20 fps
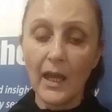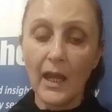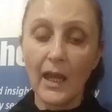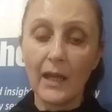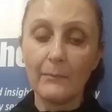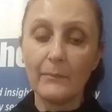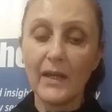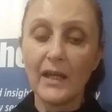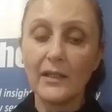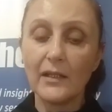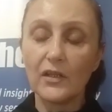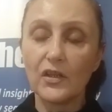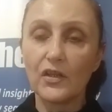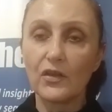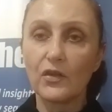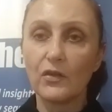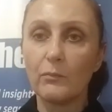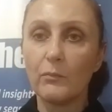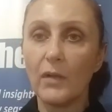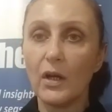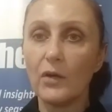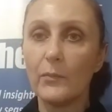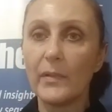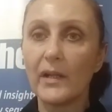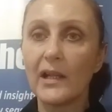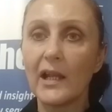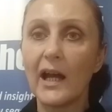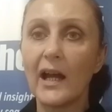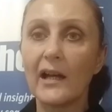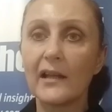and managed to
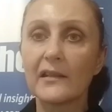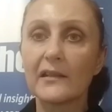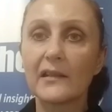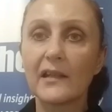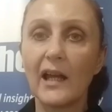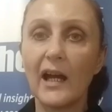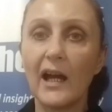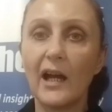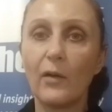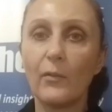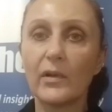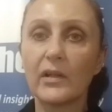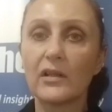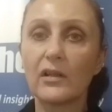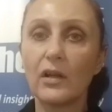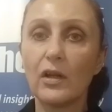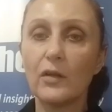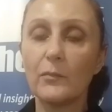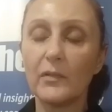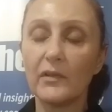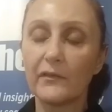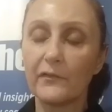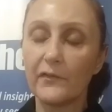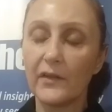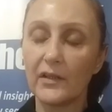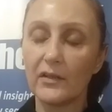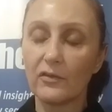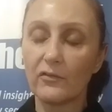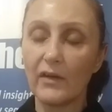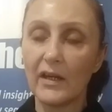mobilize our global
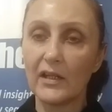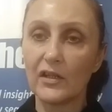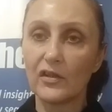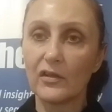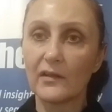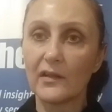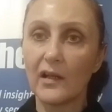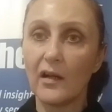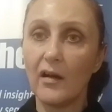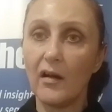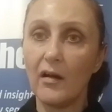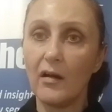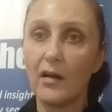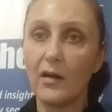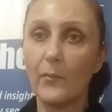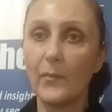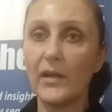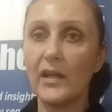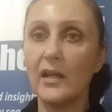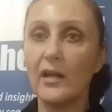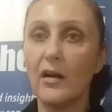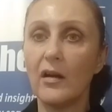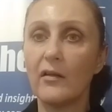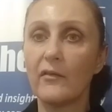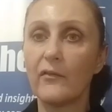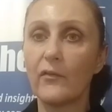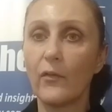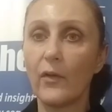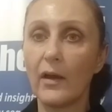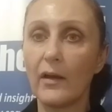federations, our army
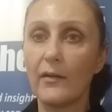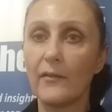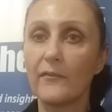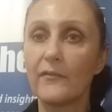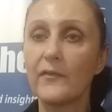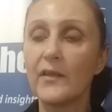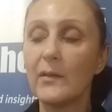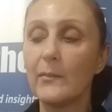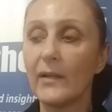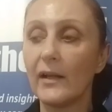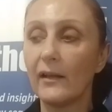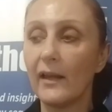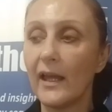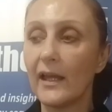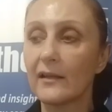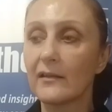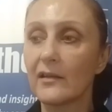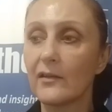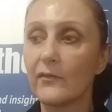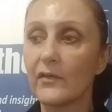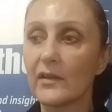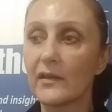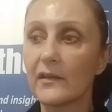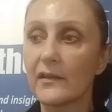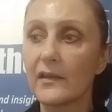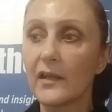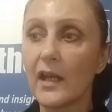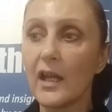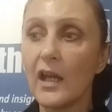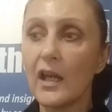of female
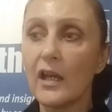activists,